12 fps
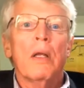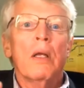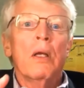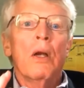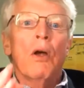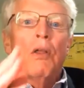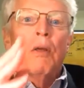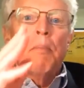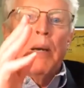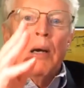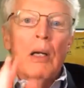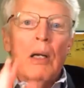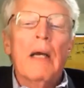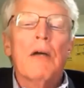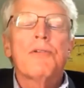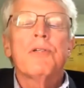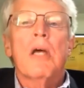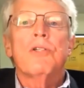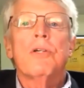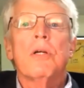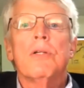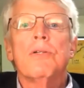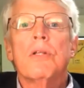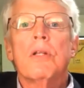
the parallel sessions.